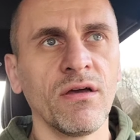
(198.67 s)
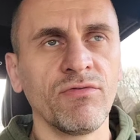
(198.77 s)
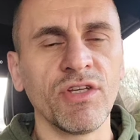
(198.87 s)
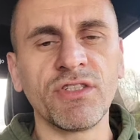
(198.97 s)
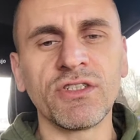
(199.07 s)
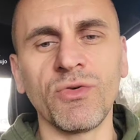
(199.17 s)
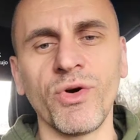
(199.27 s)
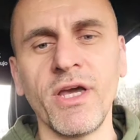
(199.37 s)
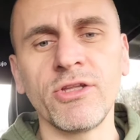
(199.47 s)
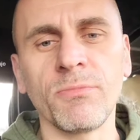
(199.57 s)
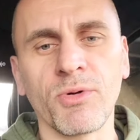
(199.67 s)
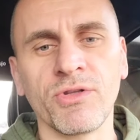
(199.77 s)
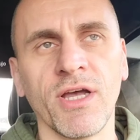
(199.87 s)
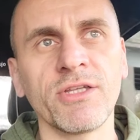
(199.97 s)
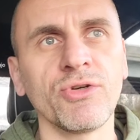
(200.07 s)
This is the way to
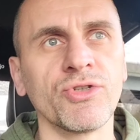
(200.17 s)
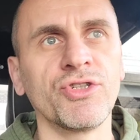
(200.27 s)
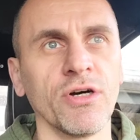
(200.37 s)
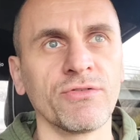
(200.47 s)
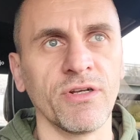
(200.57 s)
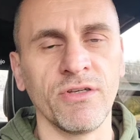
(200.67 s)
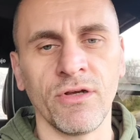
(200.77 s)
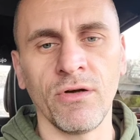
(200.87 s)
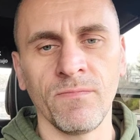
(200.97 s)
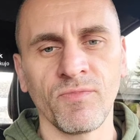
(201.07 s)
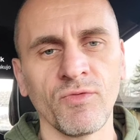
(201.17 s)
protect your children, you know?